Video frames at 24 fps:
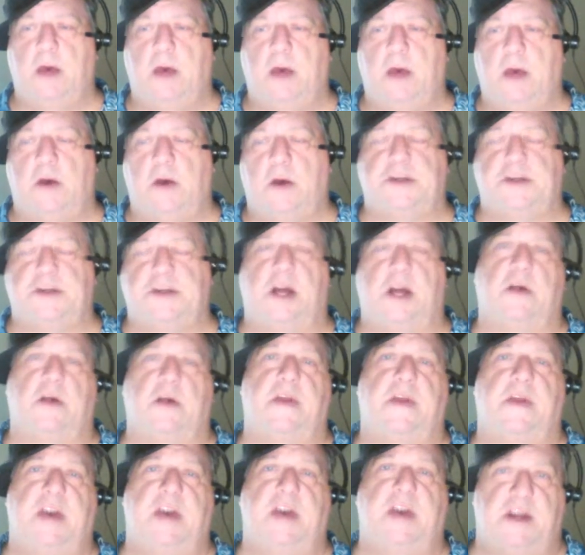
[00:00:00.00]
You also got to look
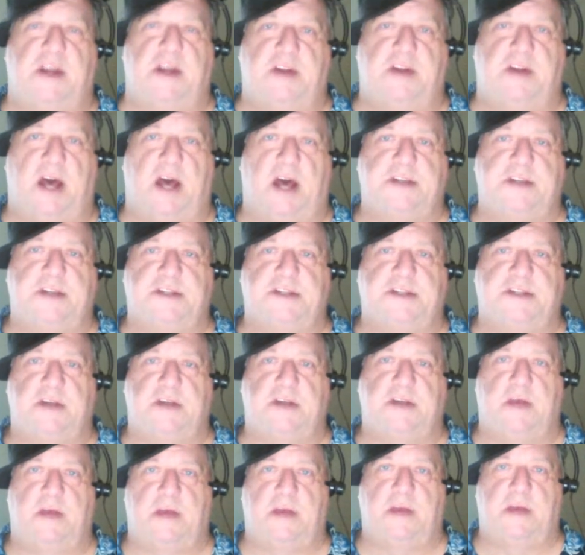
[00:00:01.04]
on the hit dice
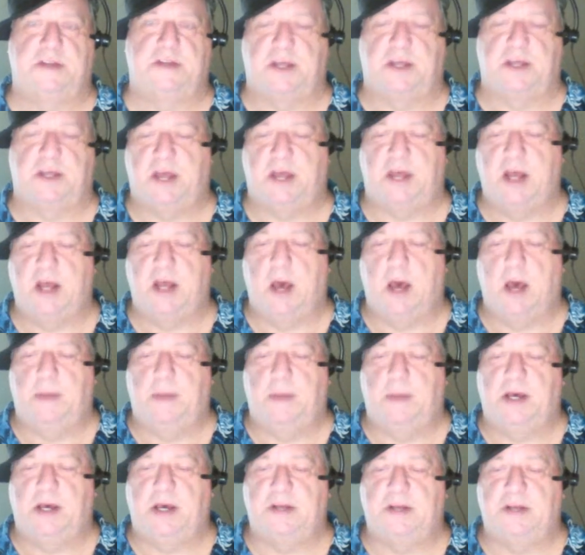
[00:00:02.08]
and things like that.
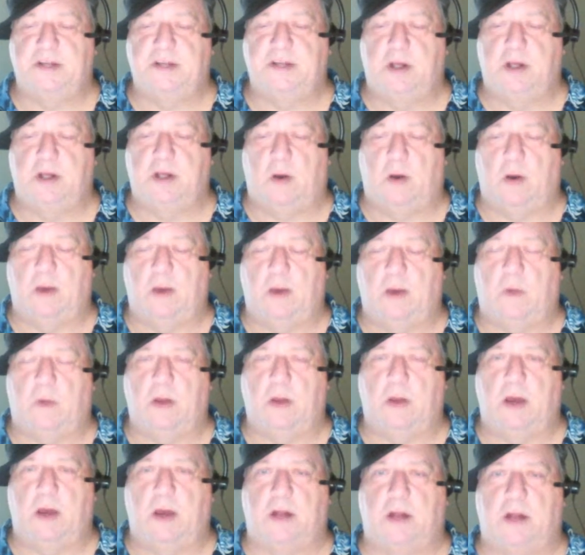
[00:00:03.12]
Because, you know,
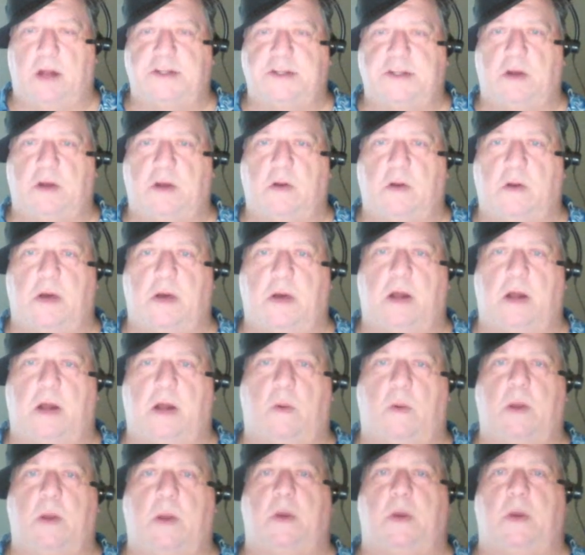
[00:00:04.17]
on a
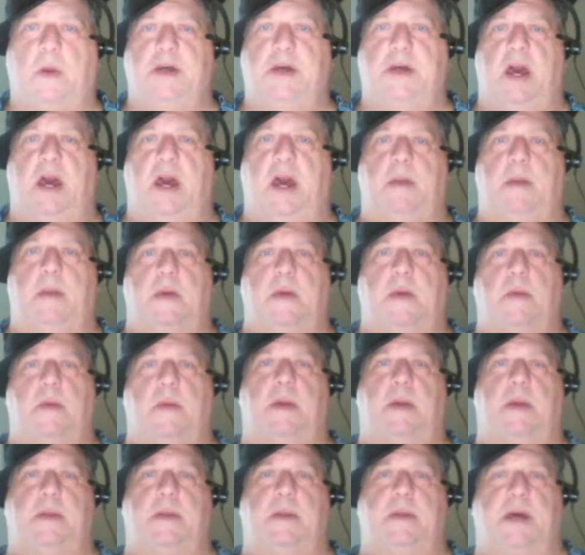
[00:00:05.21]
one-on-one game,
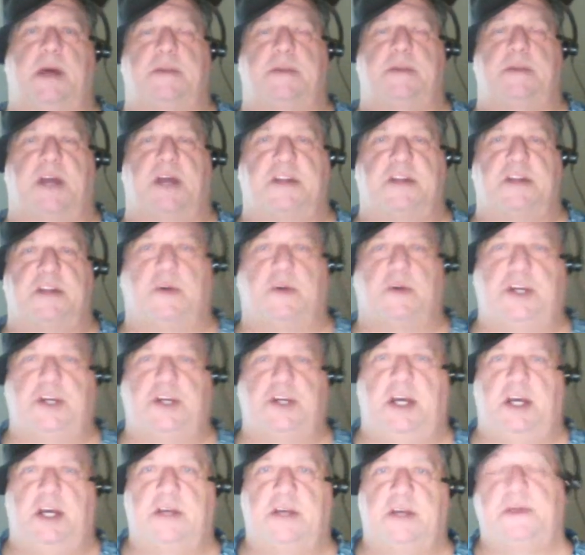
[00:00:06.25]
everybody becomes kind of
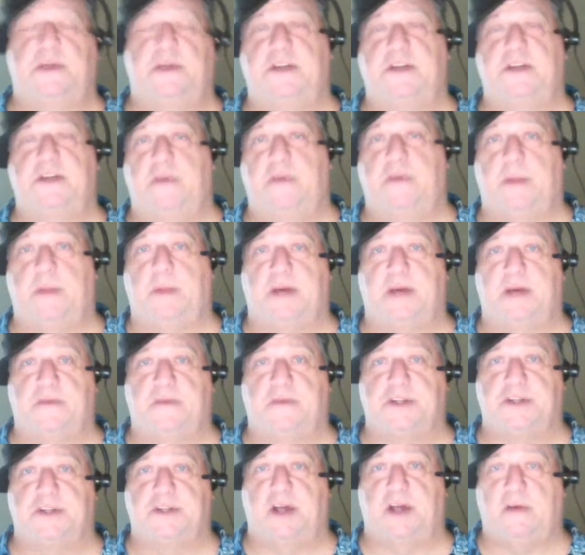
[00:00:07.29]
squishy, especially if they're playing
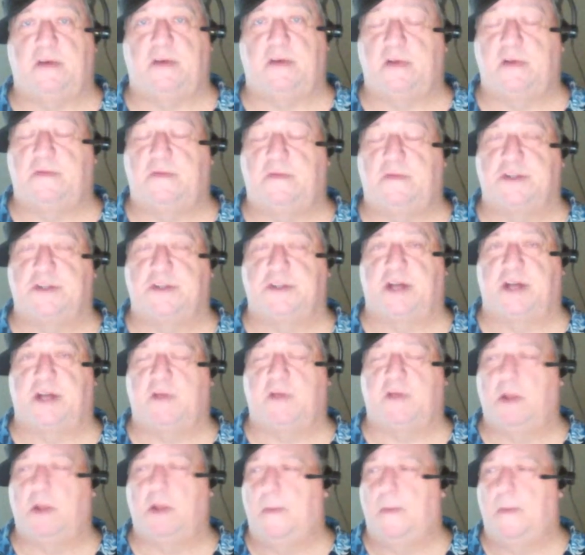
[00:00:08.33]
first
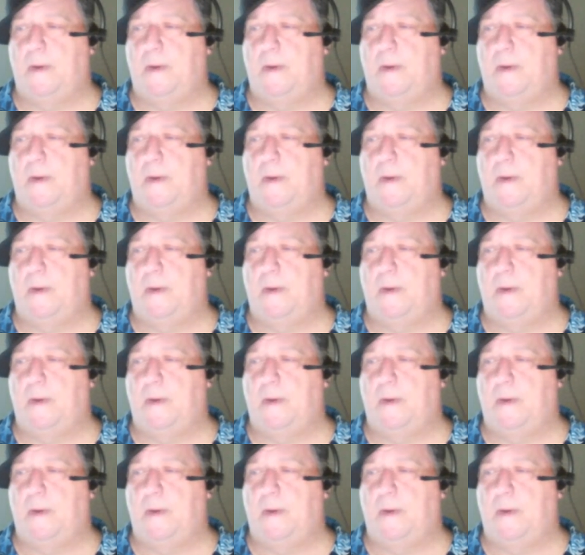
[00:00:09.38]
level.